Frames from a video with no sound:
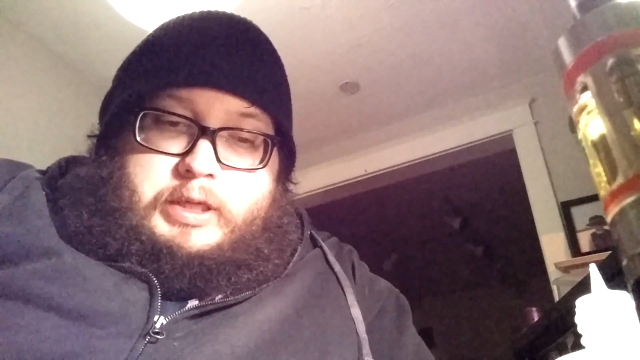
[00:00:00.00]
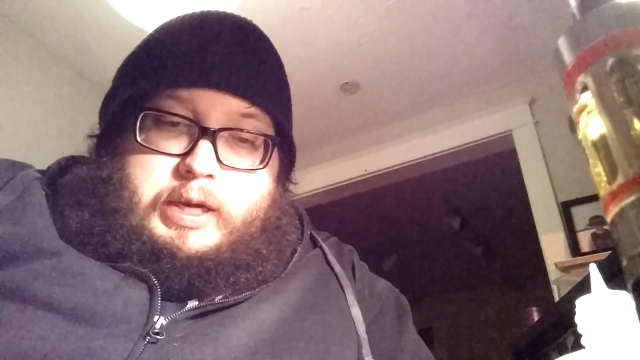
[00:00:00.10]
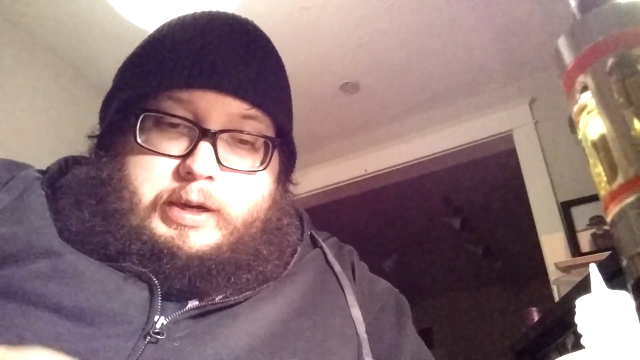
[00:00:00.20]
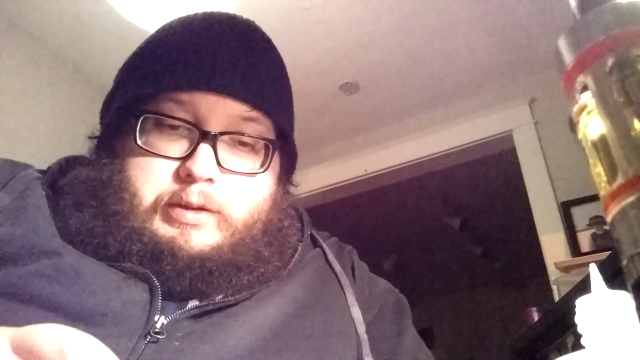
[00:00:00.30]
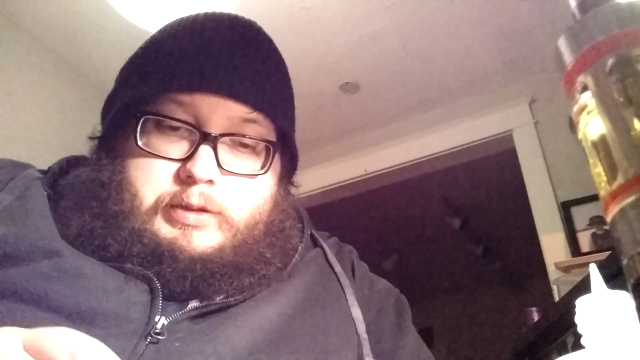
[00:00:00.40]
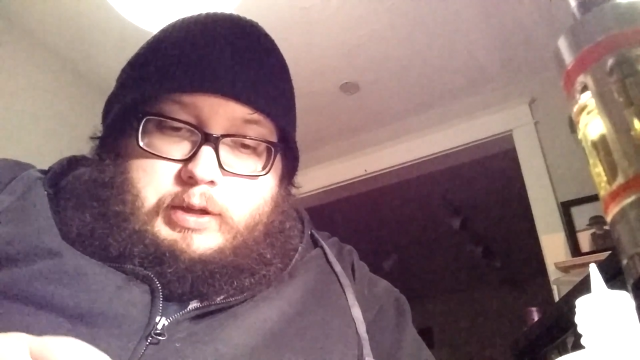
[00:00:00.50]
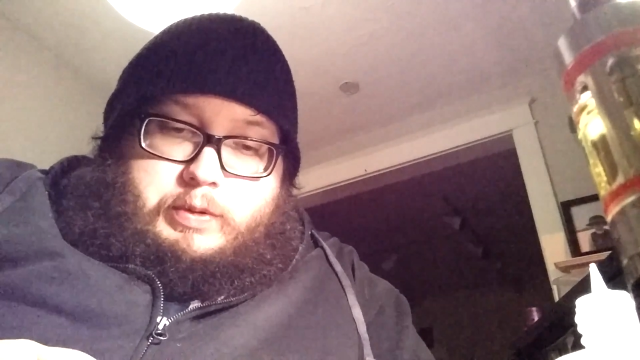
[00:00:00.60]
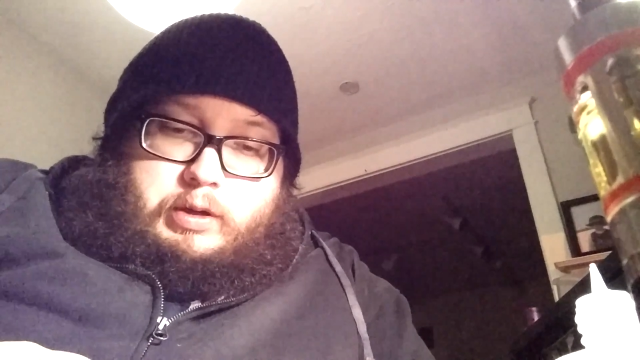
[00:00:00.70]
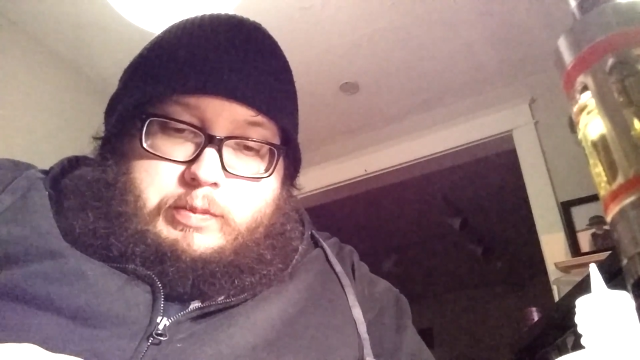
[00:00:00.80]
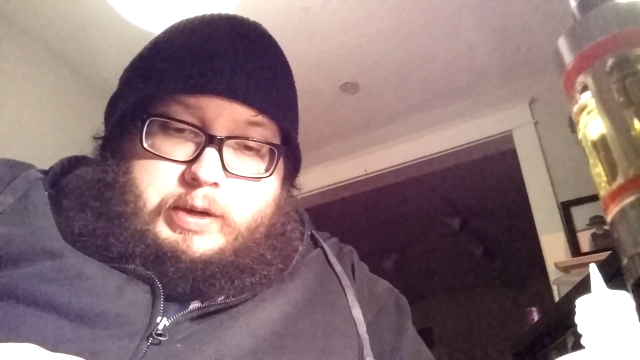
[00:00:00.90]
Tidy those
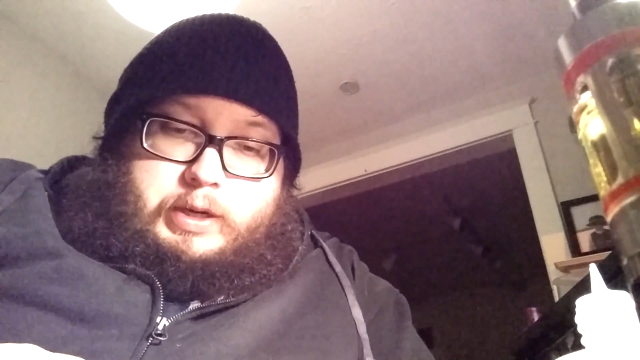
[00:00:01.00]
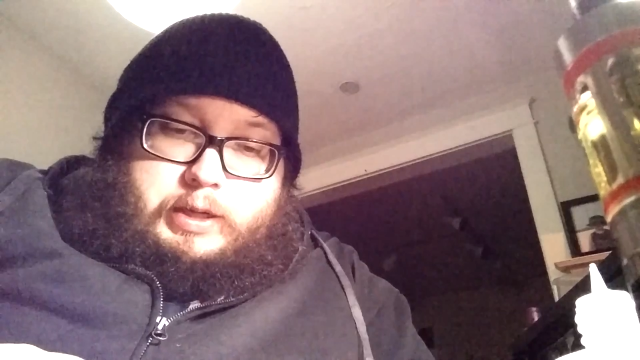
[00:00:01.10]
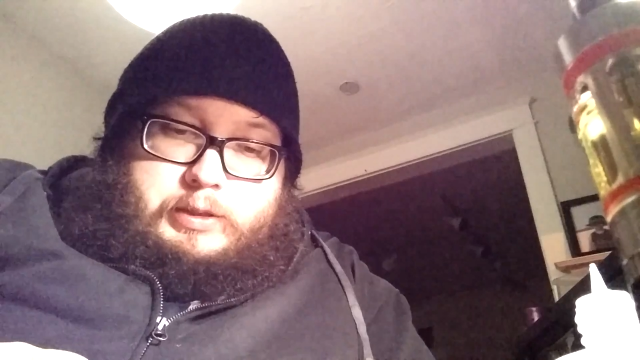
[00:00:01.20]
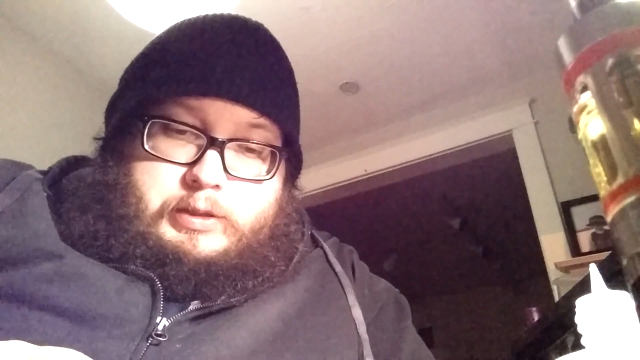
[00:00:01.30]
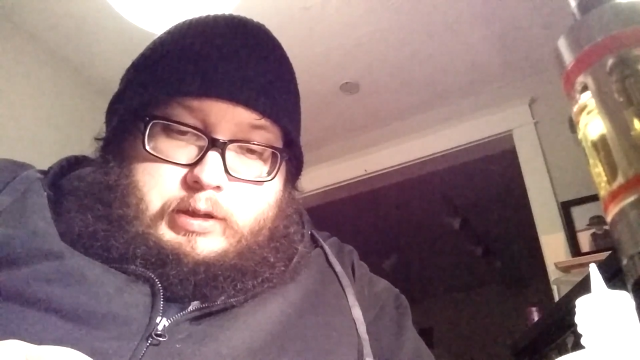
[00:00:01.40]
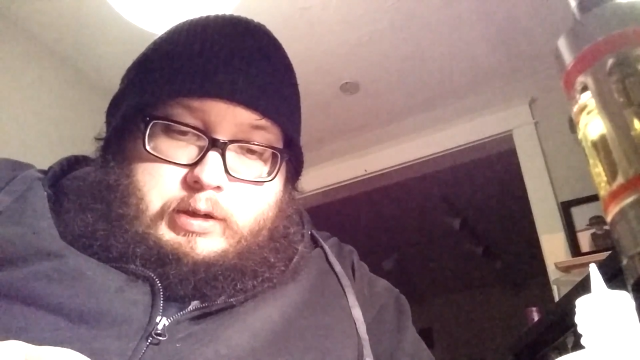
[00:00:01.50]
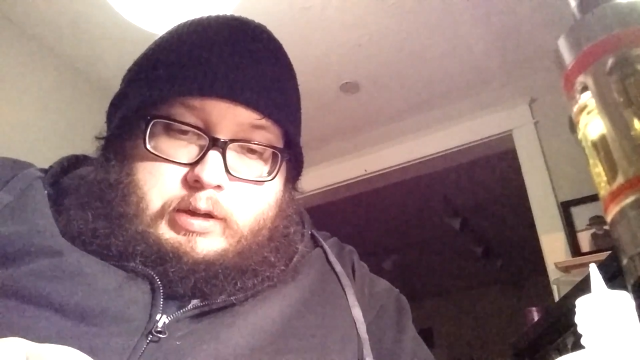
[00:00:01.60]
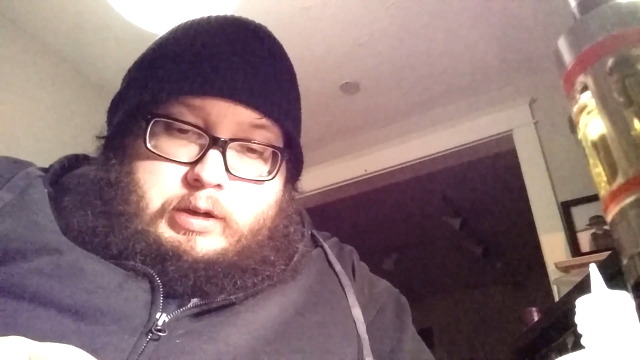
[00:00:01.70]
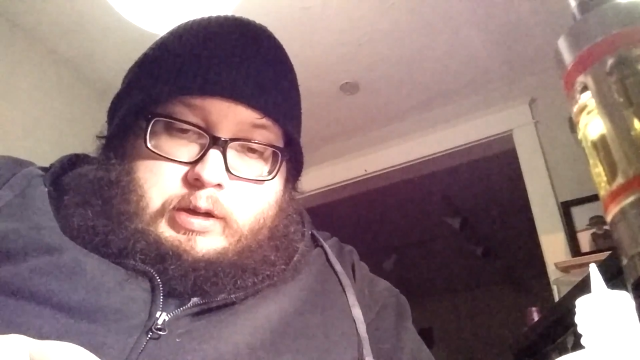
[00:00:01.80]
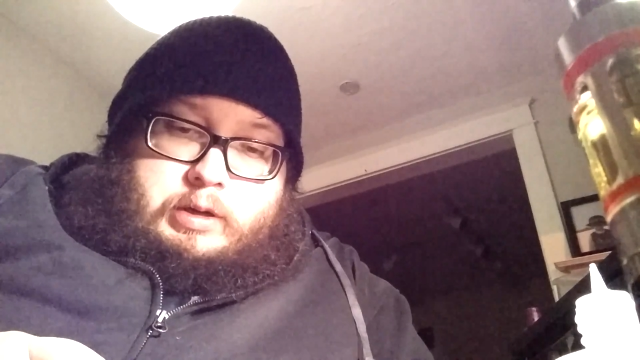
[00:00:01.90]
up a little bit, I guess.
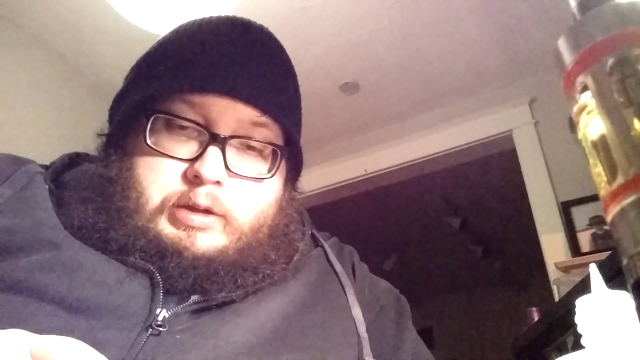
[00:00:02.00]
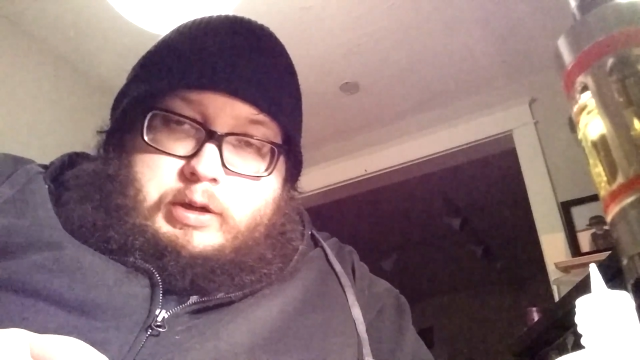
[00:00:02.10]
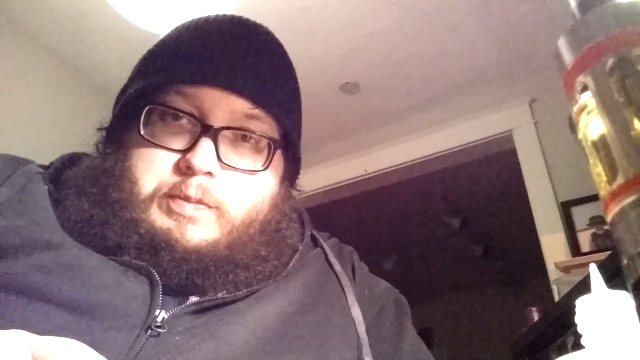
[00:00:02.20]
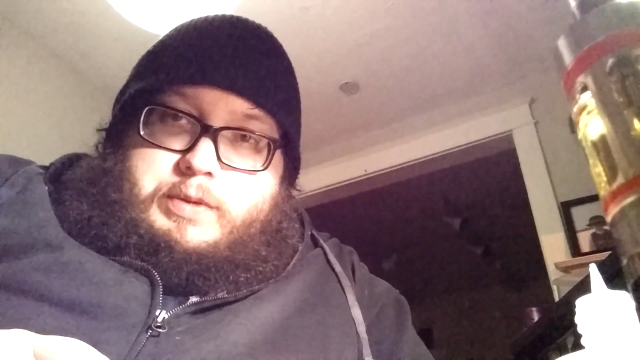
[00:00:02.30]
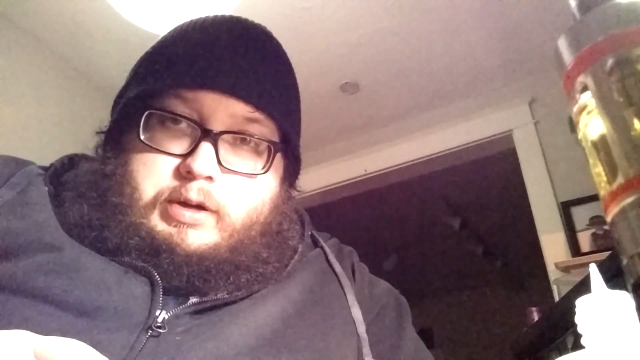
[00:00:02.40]
So I hope